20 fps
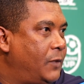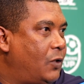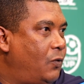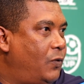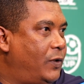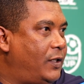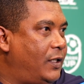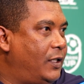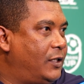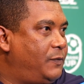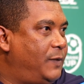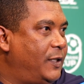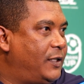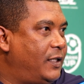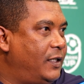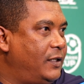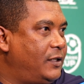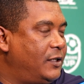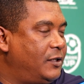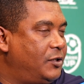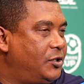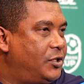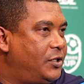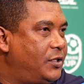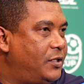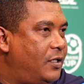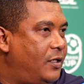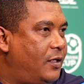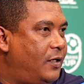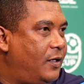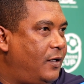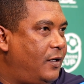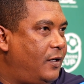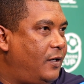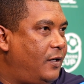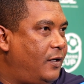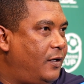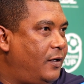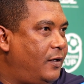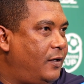with expectations,
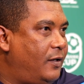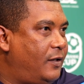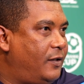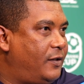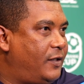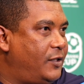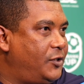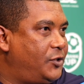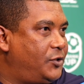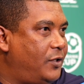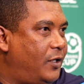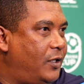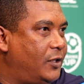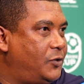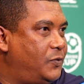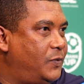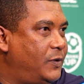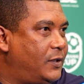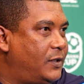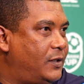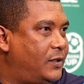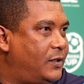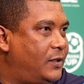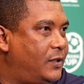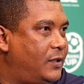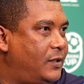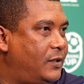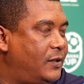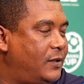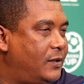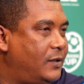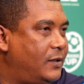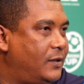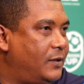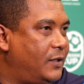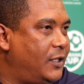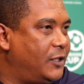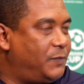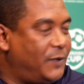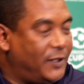and the day starts with
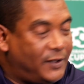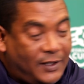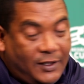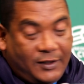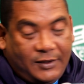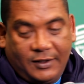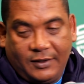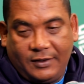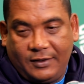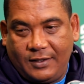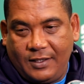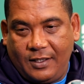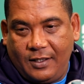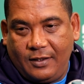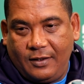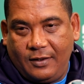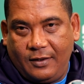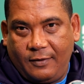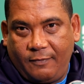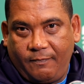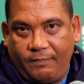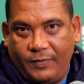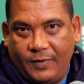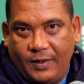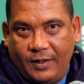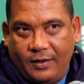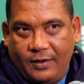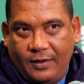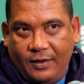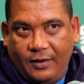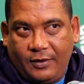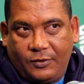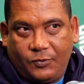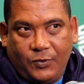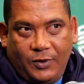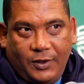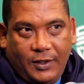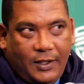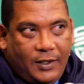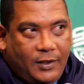expectations, and it
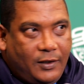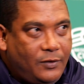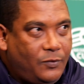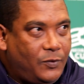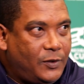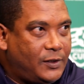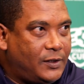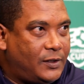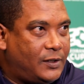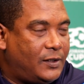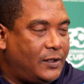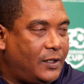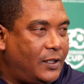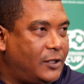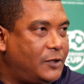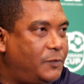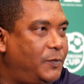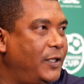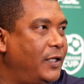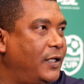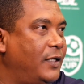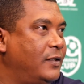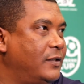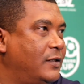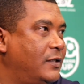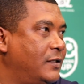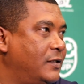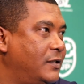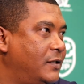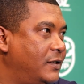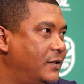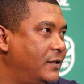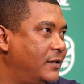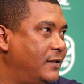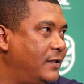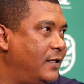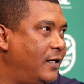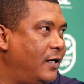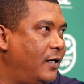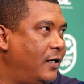will end with experiences,
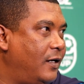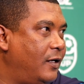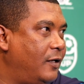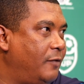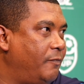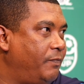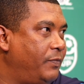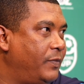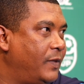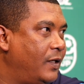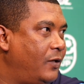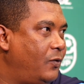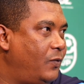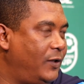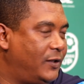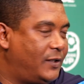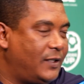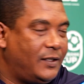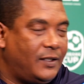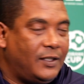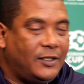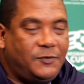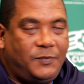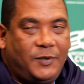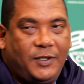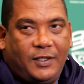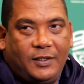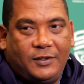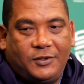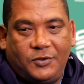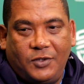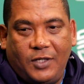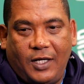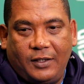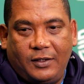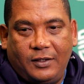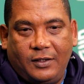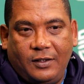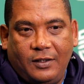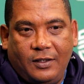and we'll take the experience tonight.